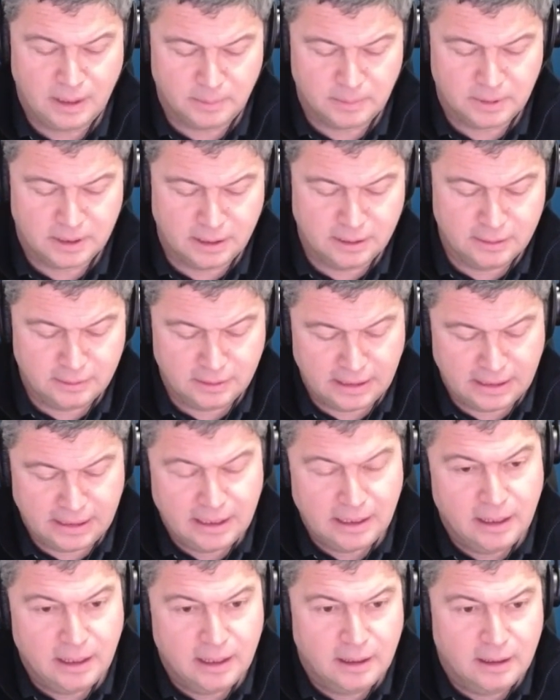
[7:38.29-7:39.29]
Absolutely.
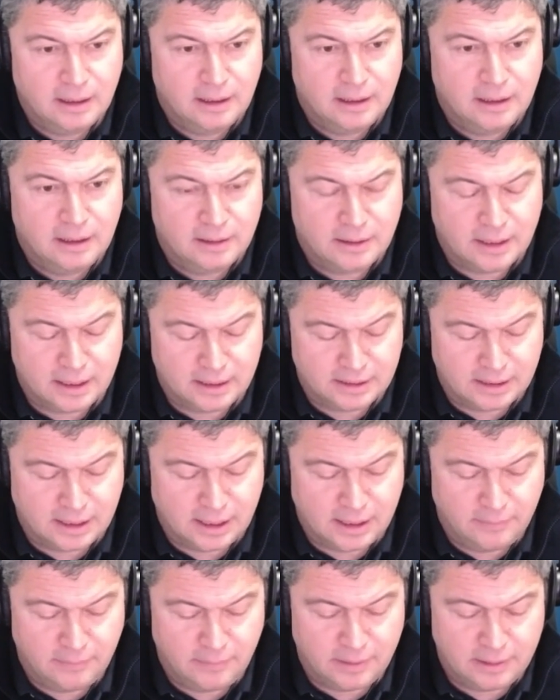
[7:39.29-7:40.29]
Thanks,
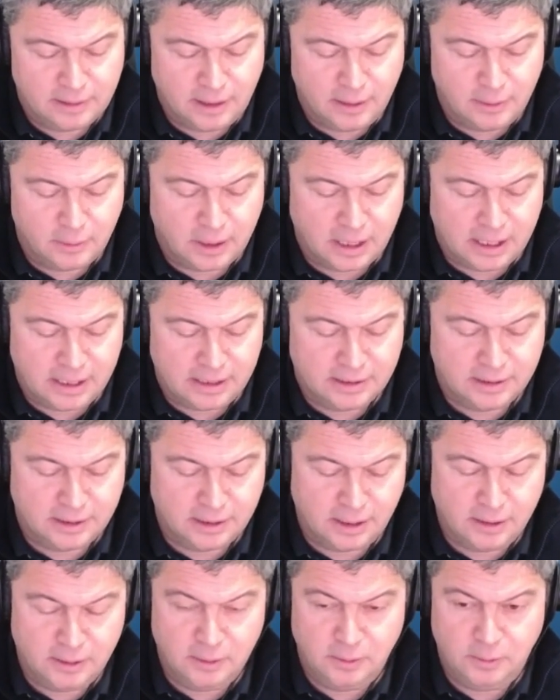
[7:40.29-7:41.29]
Dave. Okay,
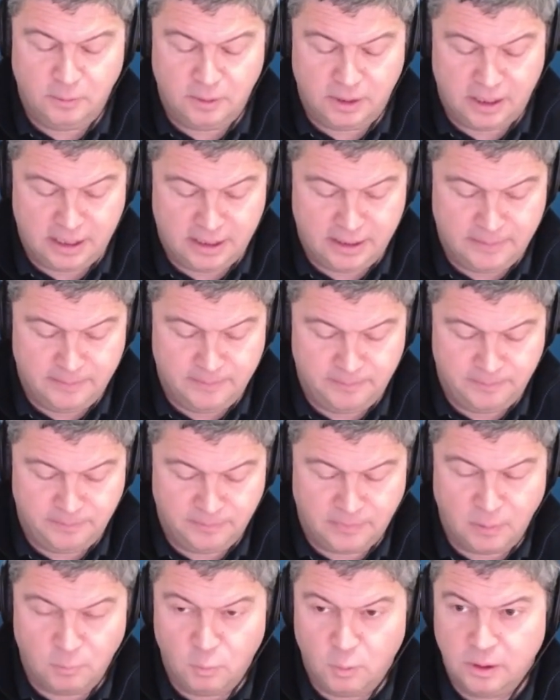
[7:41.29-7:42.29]
so
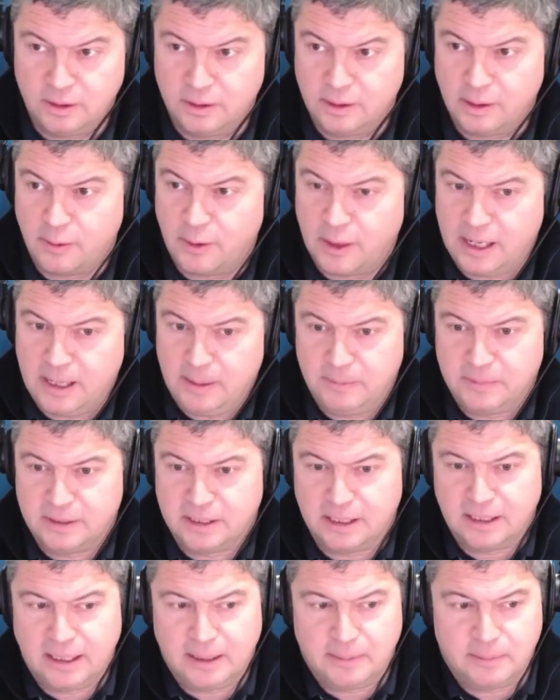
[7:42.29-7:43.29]
one of the
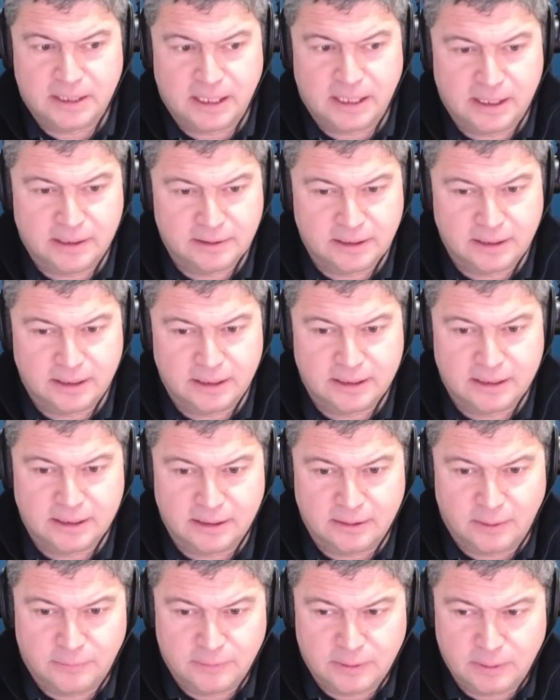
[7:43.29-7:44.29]
themes that leapt out at
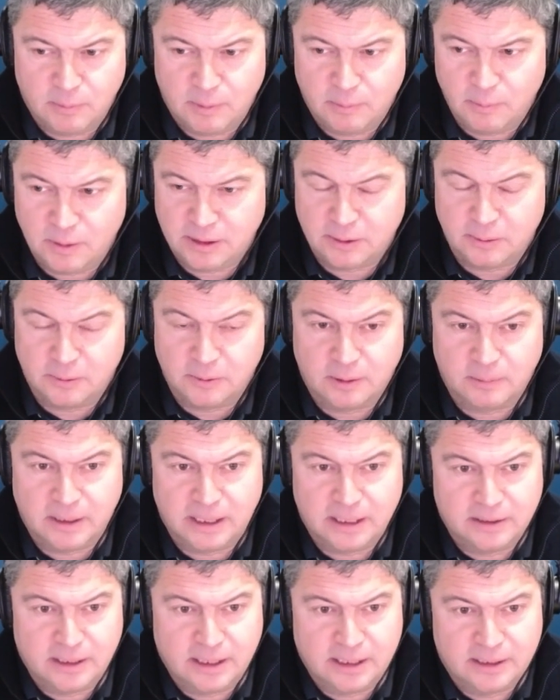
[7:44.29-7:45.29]
us often when we talk
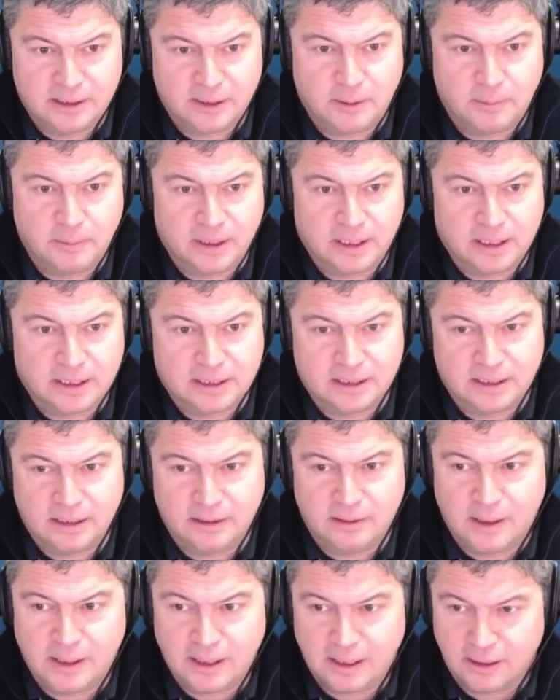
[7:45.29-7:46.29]
about these topics,
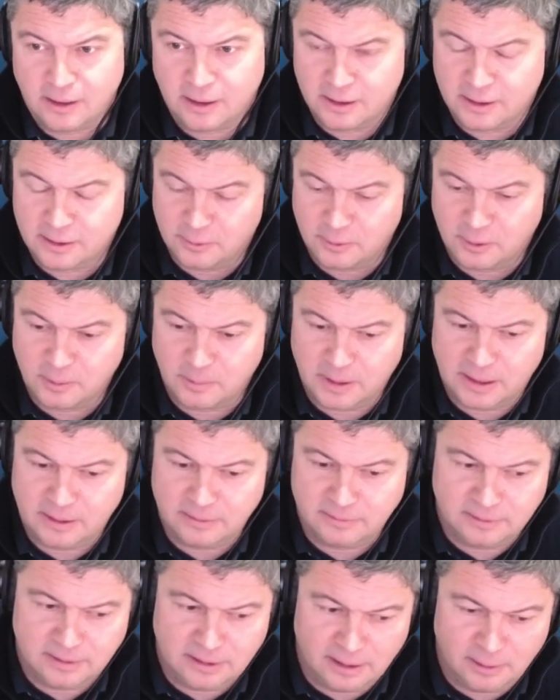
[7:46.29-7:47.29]
you think you're going to talk
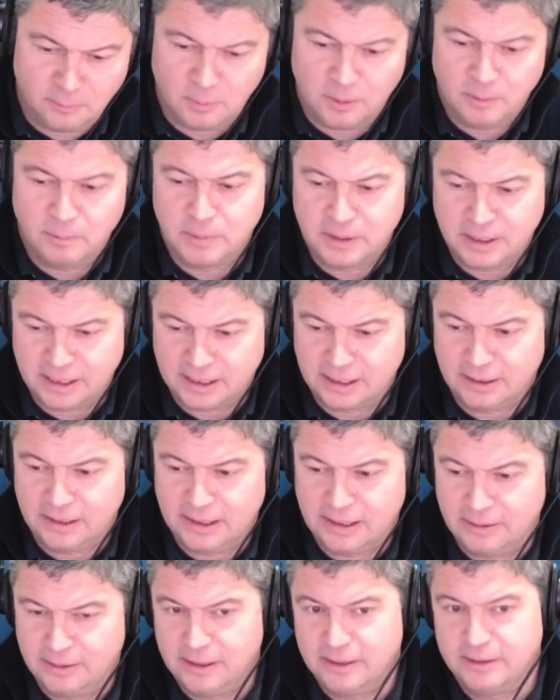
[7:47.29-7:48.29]
about, one particular
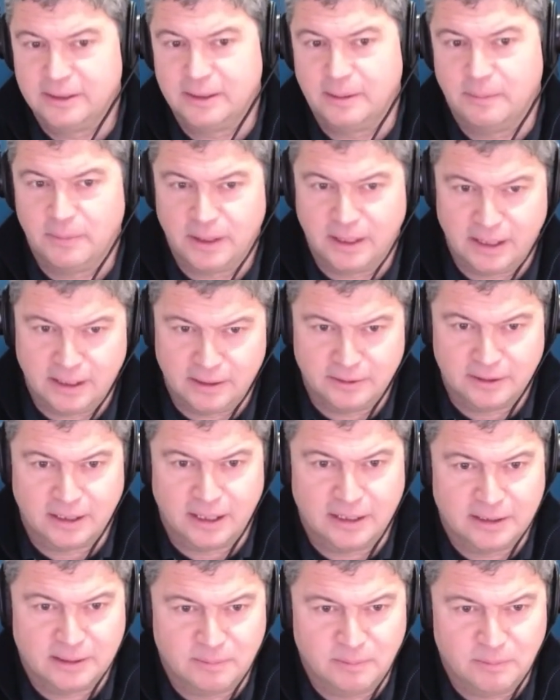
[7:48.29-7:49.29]
area and something else
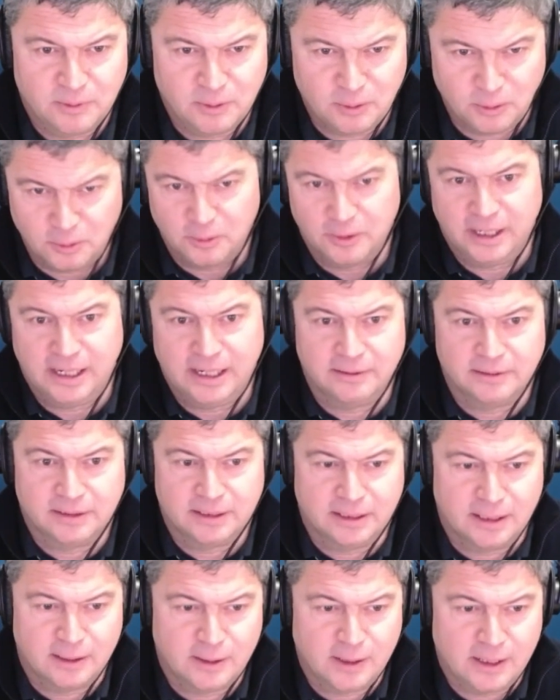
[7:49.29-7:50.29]
gets drawn
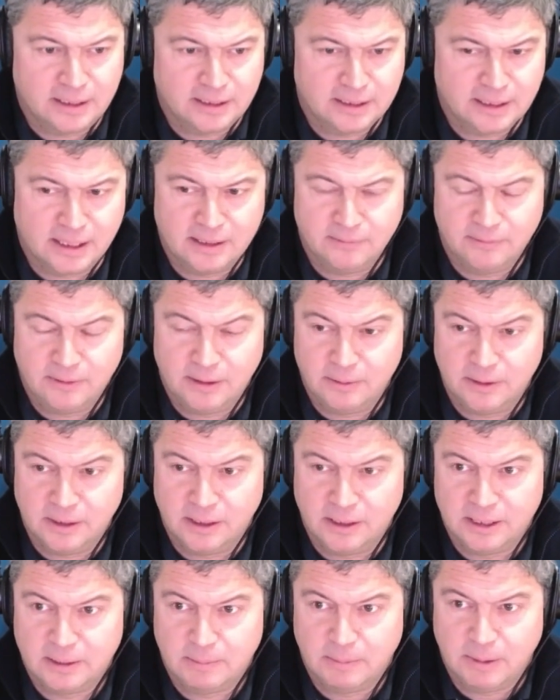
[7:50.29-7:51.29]
out. And I think, Dave, you and
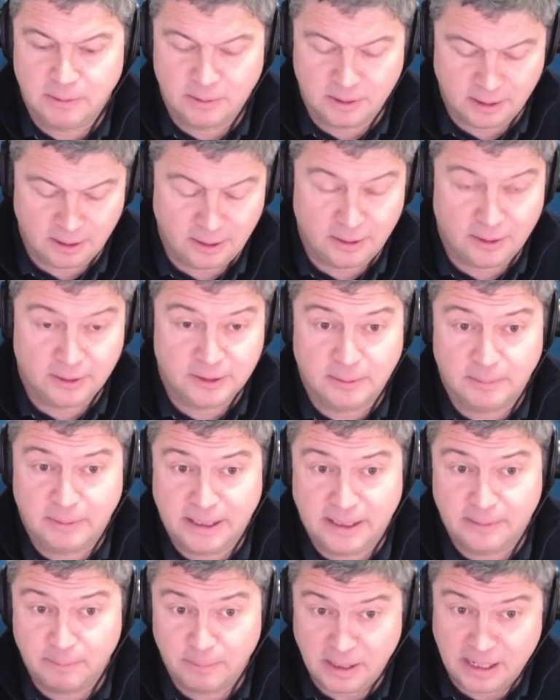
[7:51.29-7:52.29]
I spoke a lot
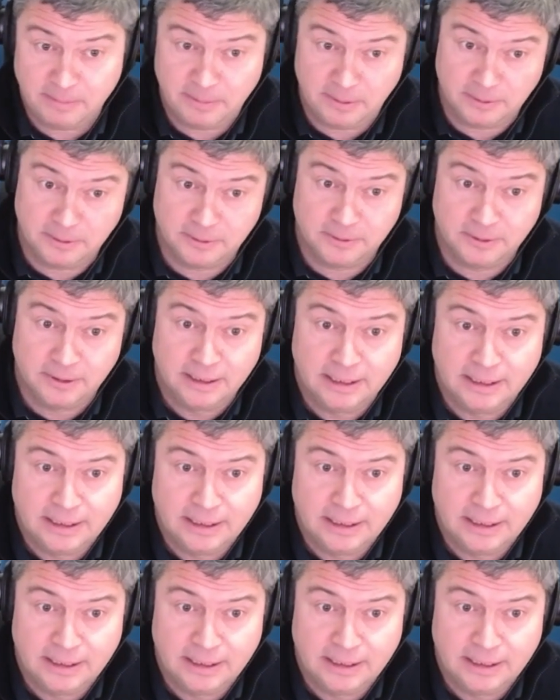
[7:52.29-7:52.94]
about people,